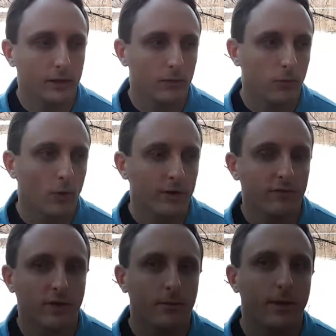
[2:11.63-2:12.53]
one
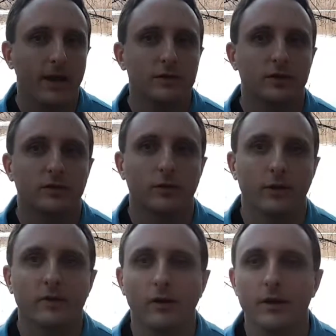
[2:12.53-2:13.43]
of the major sort
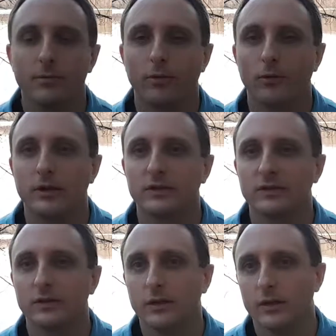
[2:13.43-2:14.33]
of turning points